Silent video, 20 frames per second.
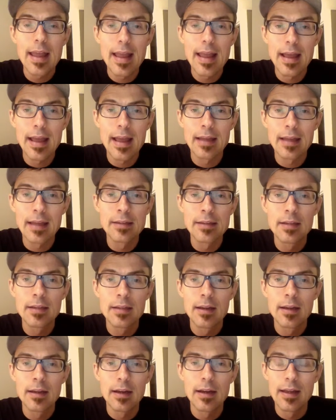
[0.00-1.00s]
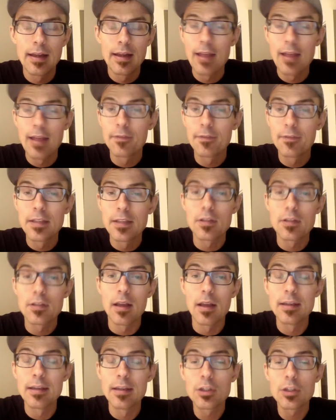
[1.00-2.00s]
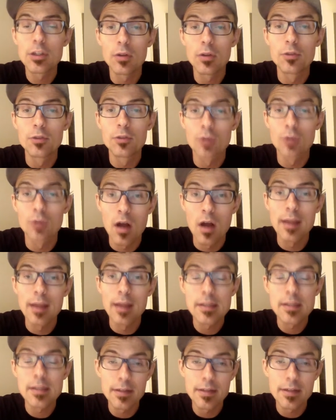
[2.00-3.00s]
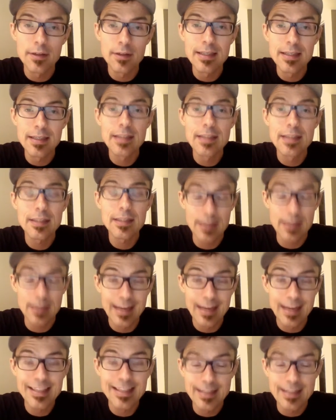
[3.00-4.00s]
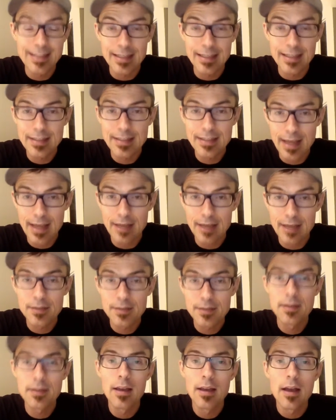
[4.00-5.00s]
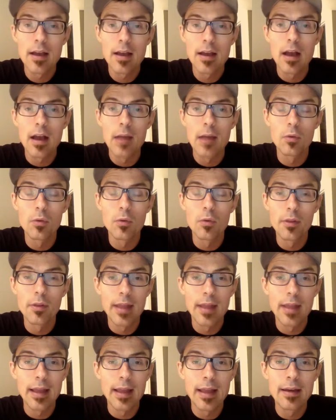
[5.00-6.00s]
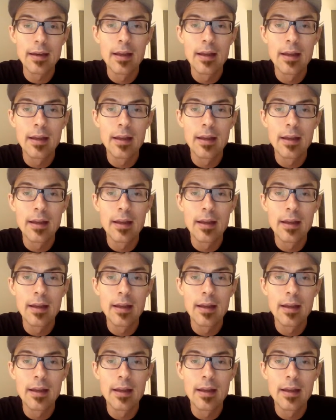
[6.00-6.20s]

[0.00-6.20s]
And if this initial drawing series is a success, I will then